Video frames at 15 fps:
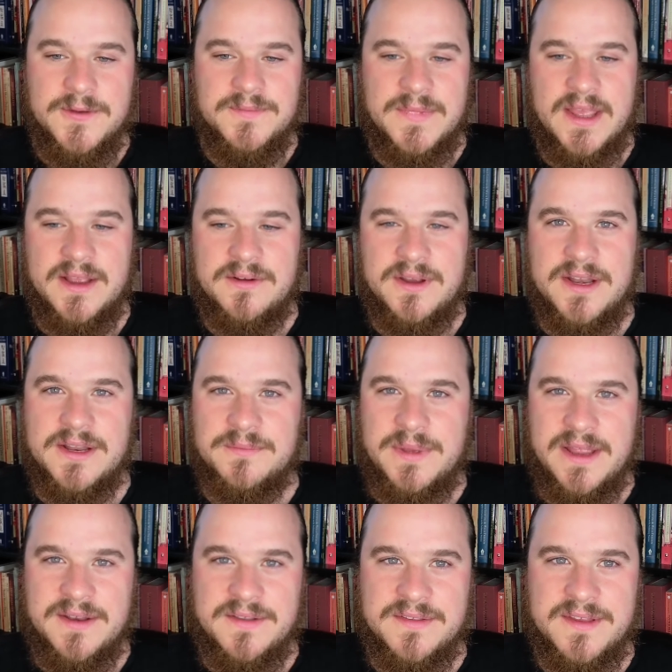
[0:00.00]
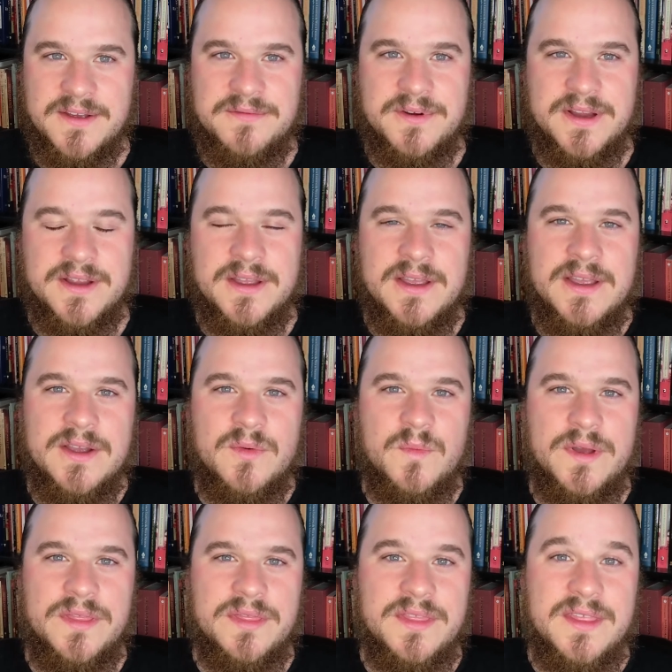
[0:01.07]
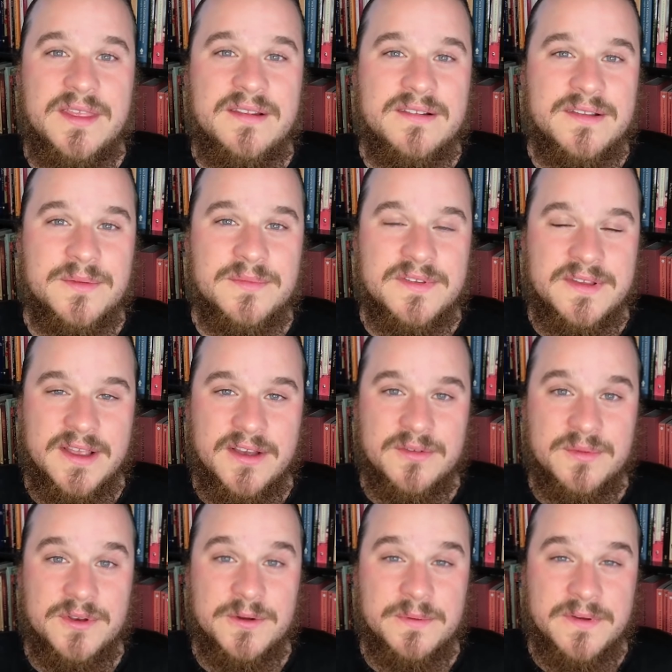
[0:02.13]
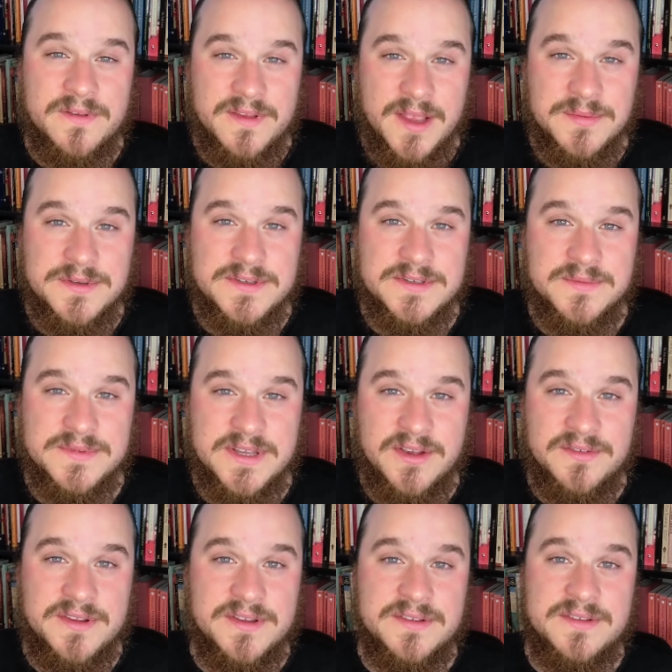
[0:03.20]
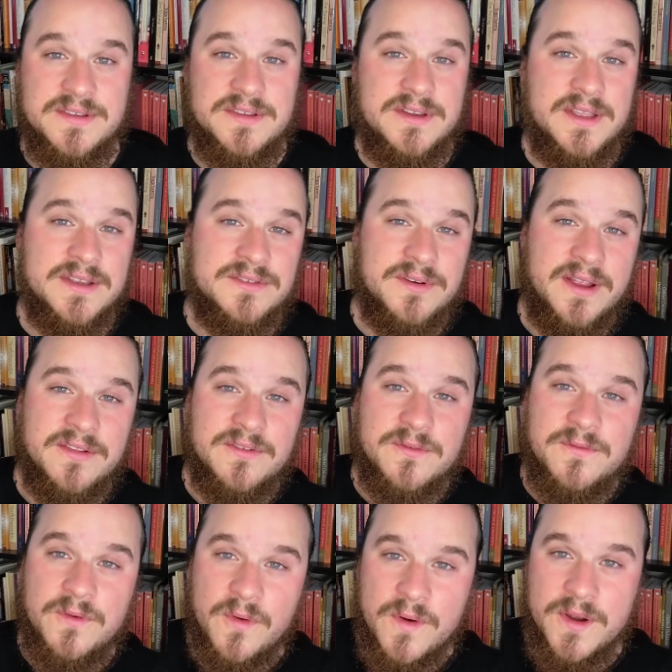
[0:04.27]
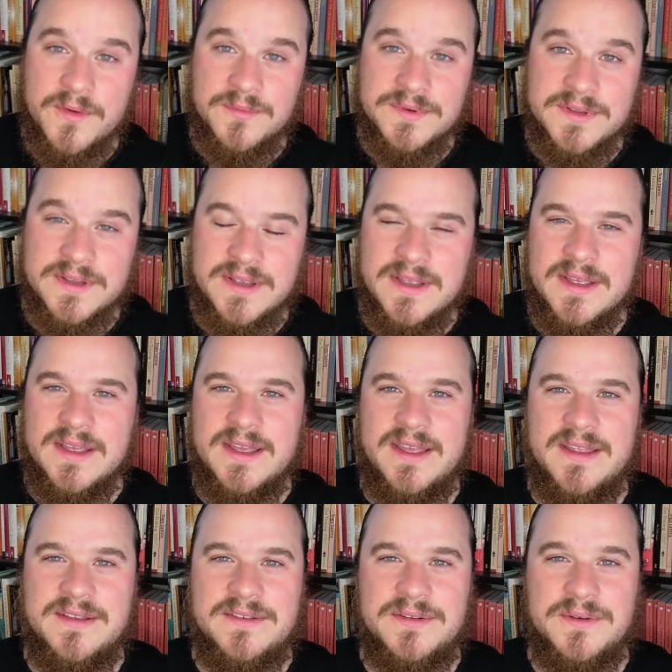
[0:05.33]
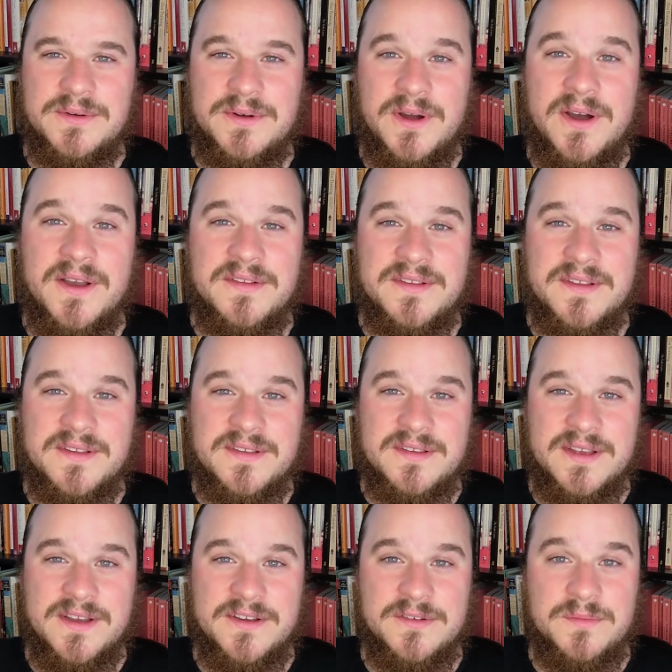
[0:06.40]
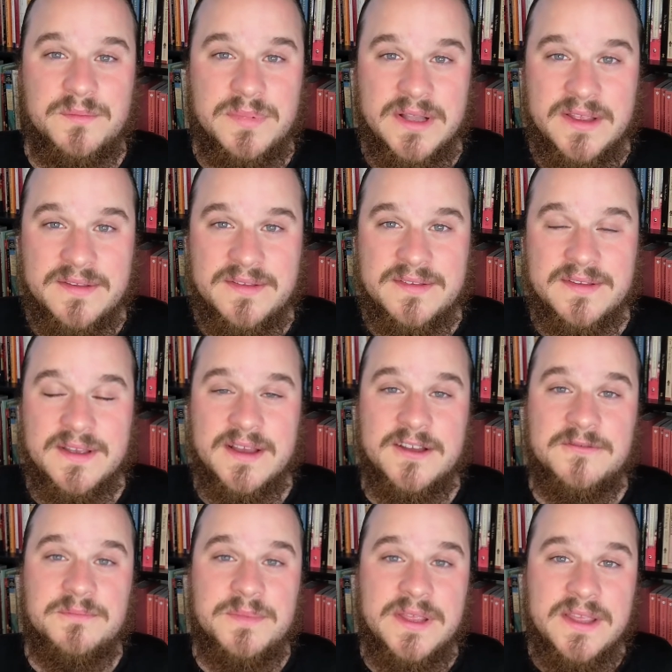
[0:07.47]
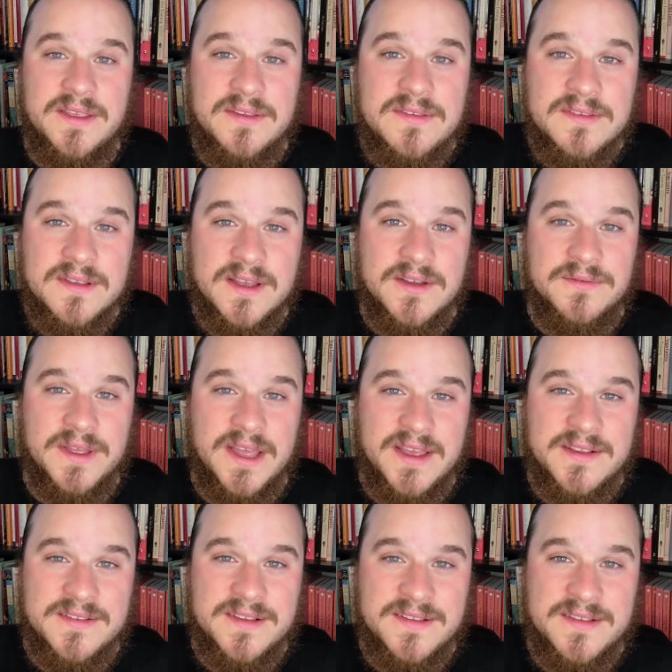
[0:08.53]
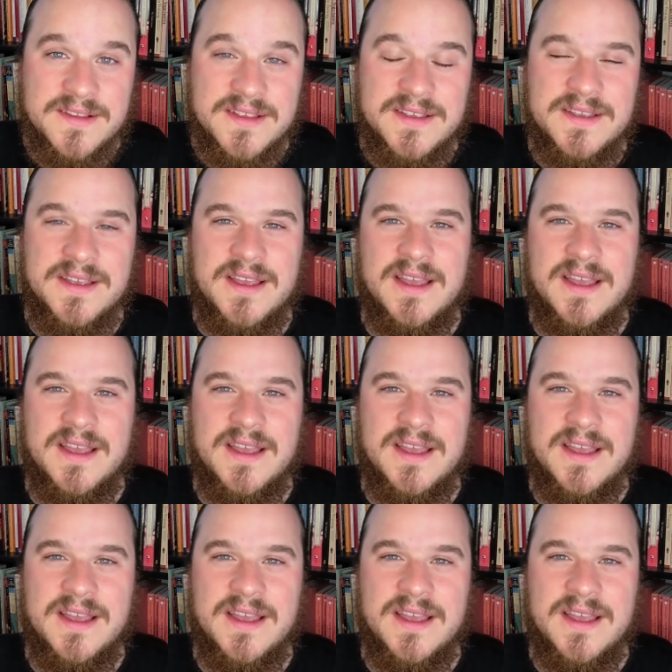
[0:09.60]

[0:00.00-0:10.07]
and creating pain and suffering, when your perceptions themselves get transformed into causes of bliss, of peace, of ecstasy,